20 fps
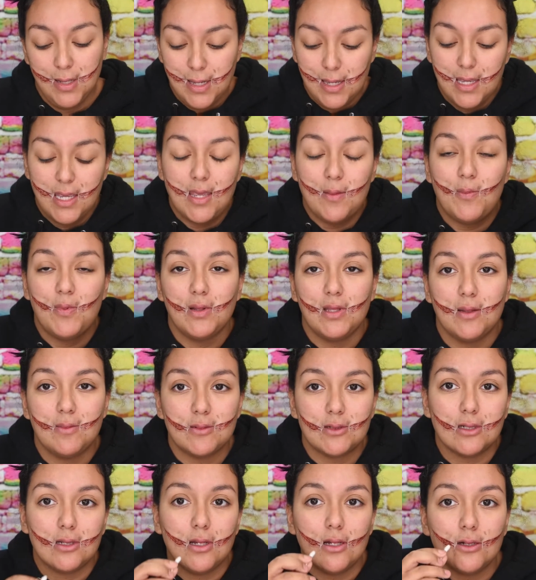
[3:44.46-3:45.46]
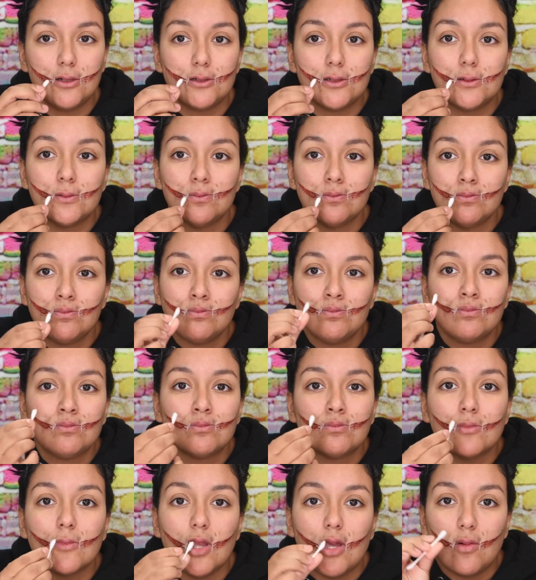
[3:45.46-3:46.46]
Keep your lips closed
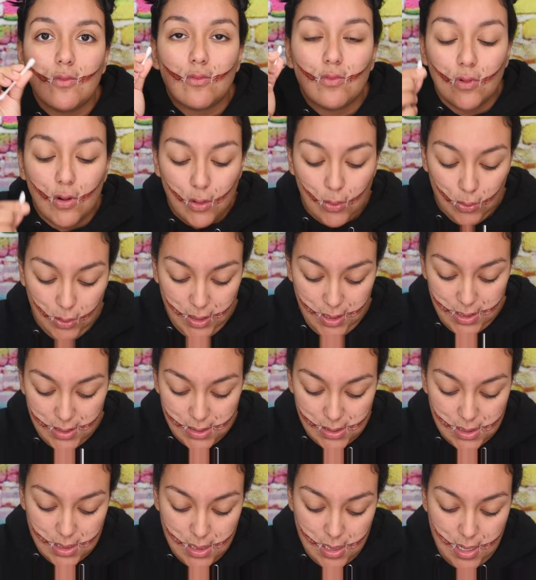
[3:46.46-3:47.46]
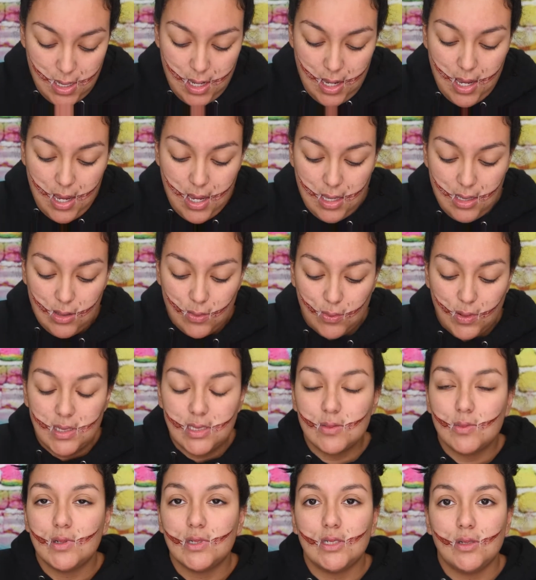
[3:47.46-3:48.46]
and roll it. And the
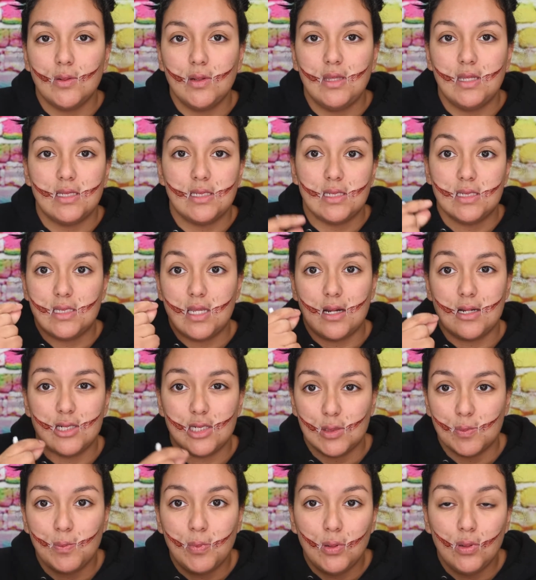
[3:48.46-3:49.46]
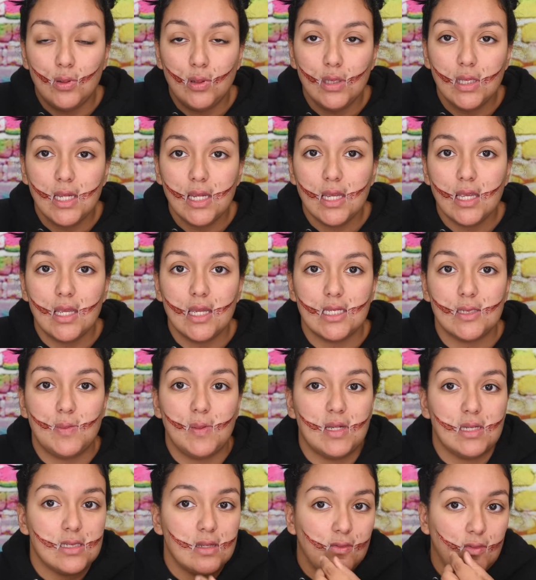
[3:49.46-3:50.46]
reason we're doing this instead of just pulling is
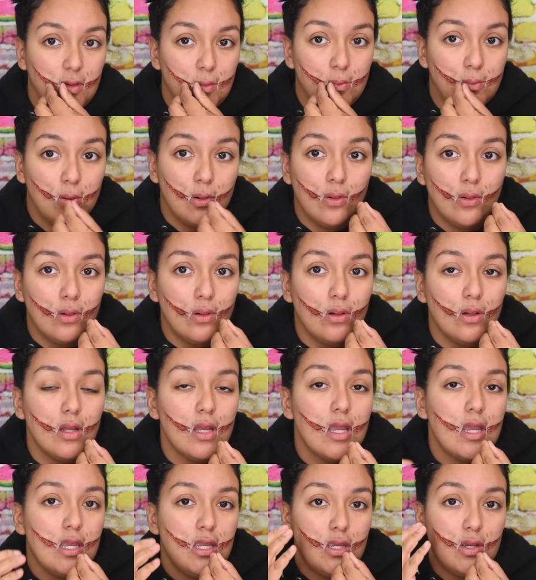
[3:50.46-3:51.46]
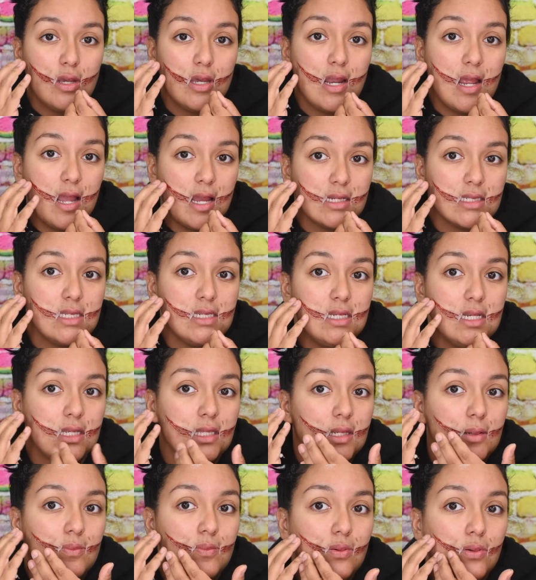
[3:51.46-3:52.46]
because if you pull, you could
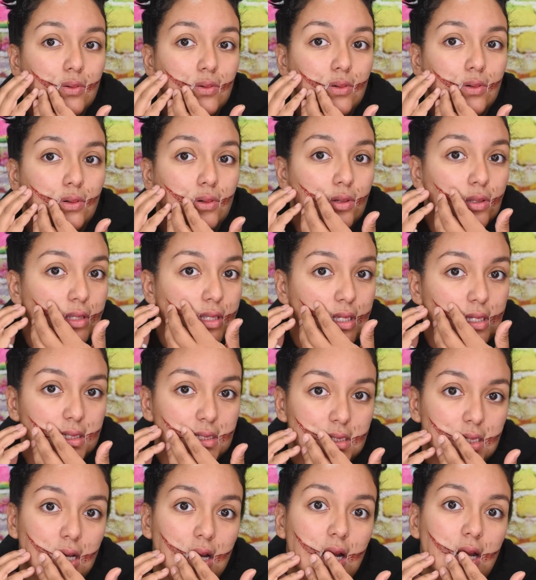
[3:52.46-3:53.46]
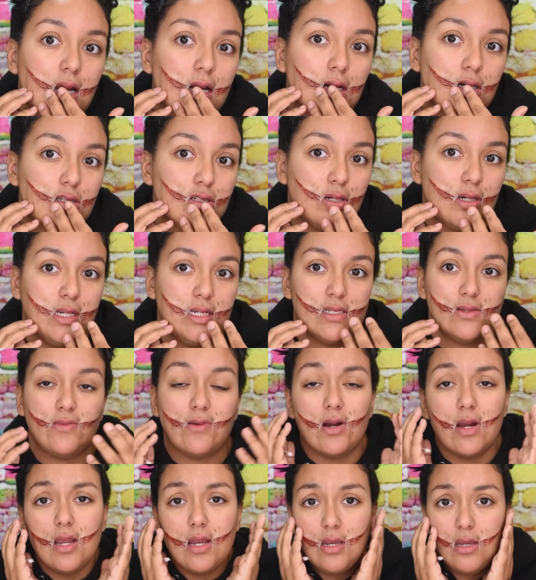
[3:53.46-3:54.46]
accidentally pull the entire
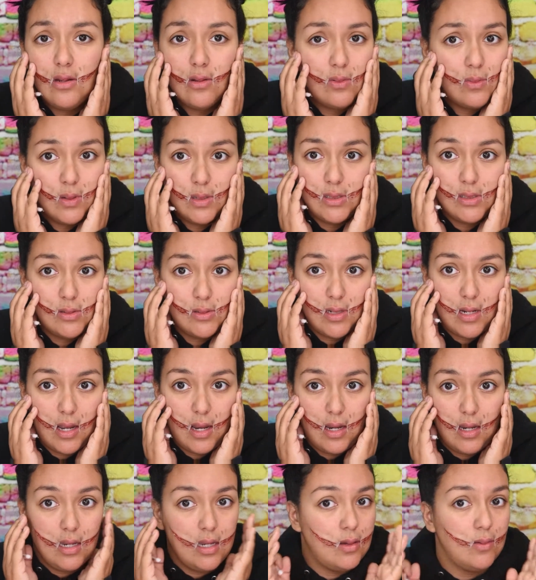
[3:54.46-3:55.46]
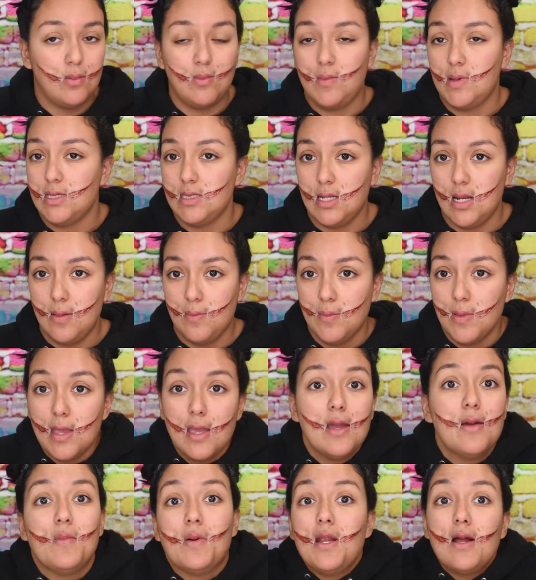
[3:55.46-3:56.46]
transfer. And you don't want to do that. You would mess it up.
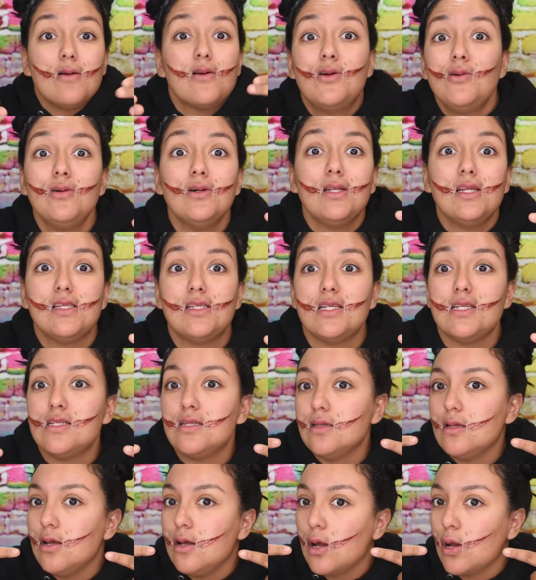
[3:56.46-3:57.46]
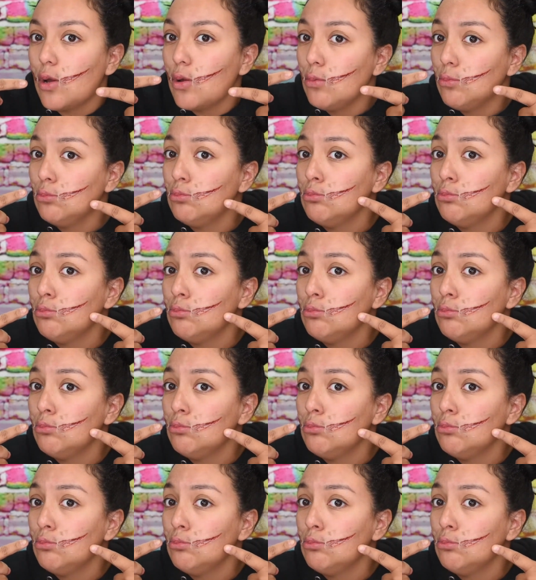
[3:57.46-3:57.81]
But how cool does this look?